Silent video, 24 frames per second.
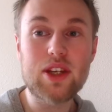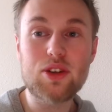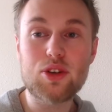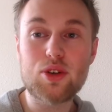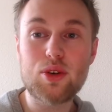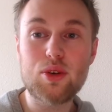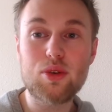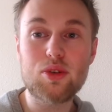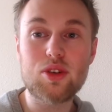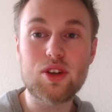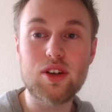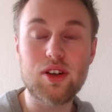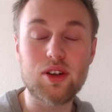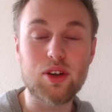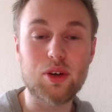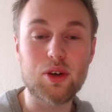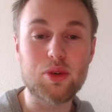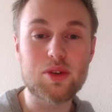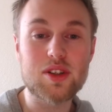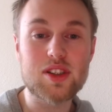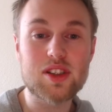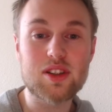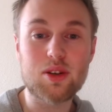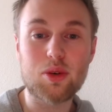true to your own
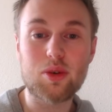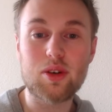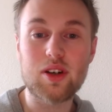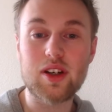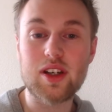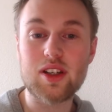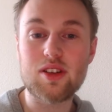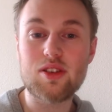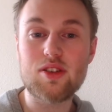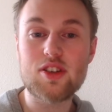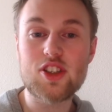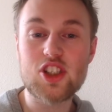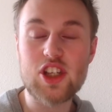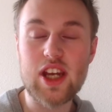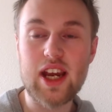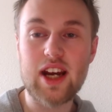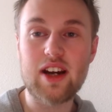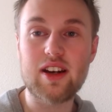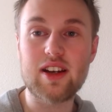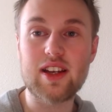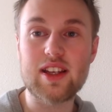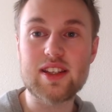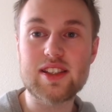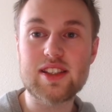story, to
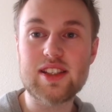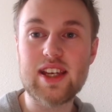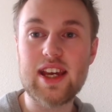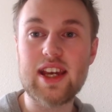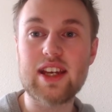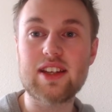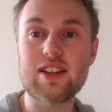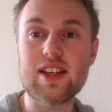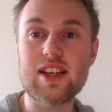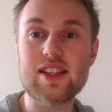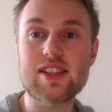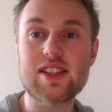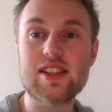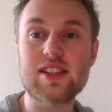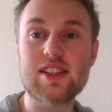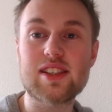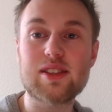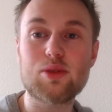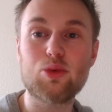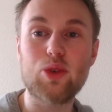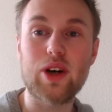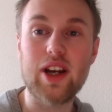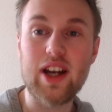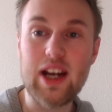sharing and saying, this is
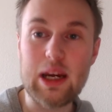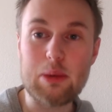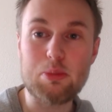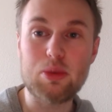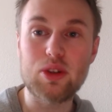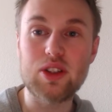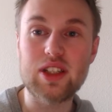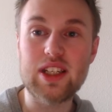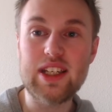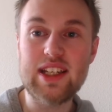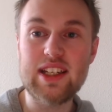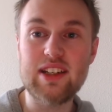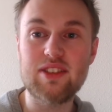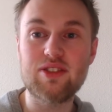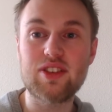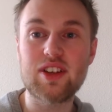what I believe,